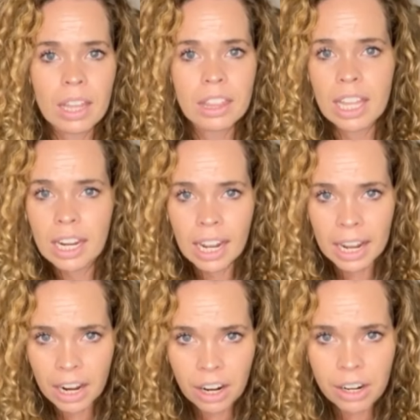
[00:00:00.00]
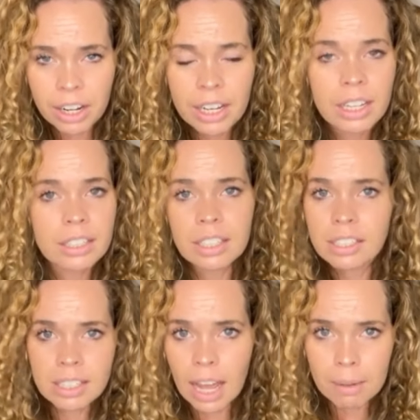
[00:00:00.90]
Thin hair
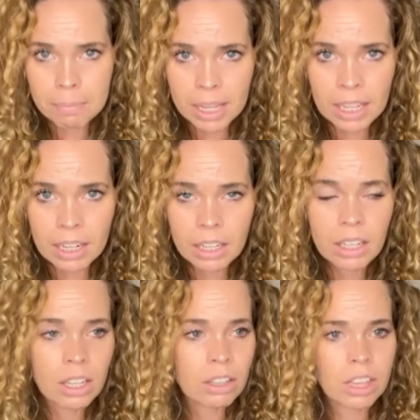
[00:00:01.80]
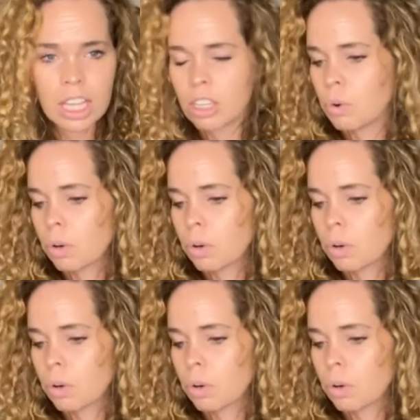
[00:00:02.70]
does not mean that you're